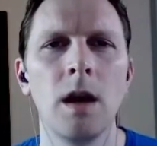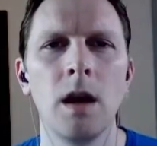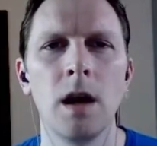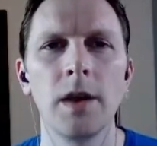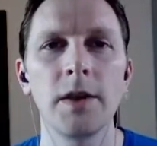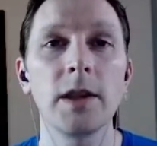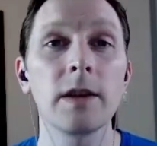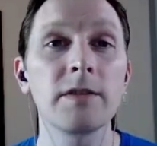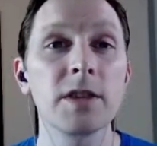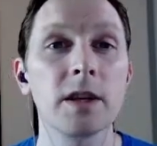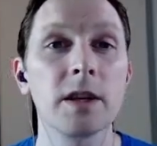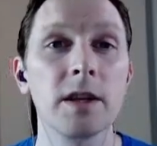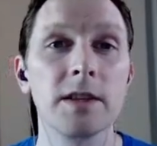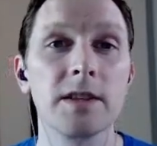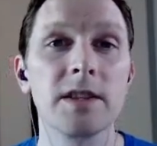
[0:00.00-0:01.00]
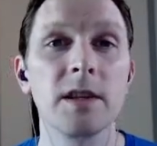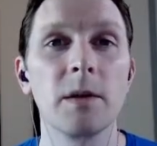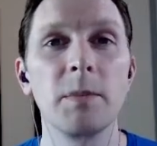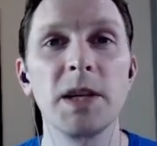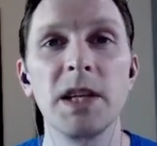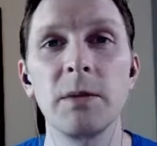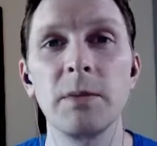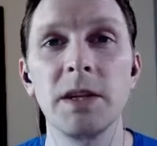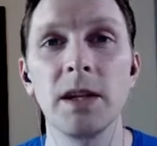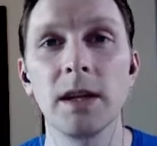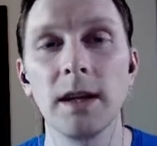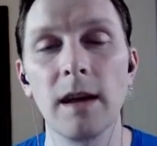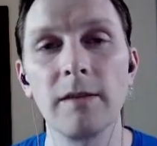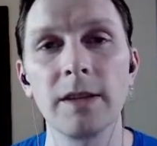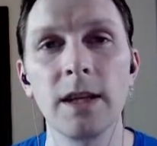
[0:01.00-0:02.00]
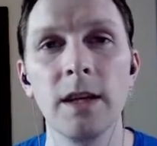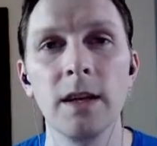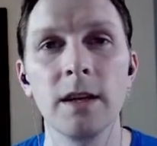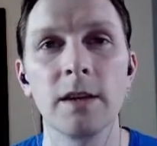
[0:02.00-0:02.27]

On the left here is the PDP-11.